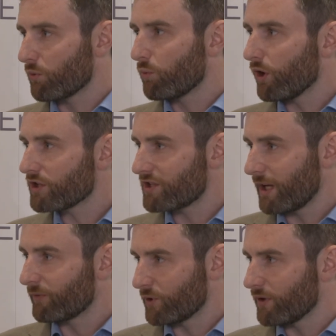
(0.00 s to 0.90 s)
rewards
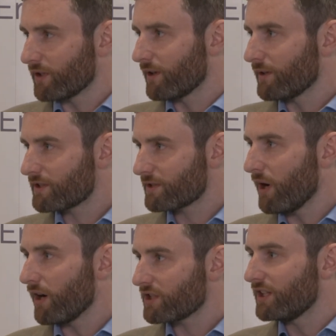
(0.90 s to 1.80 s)
them for doing
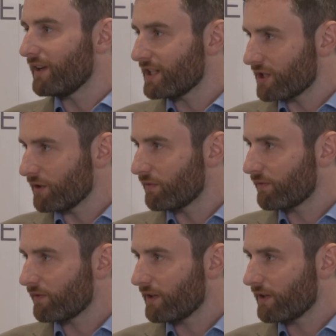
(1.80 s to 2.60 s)
smart, innovative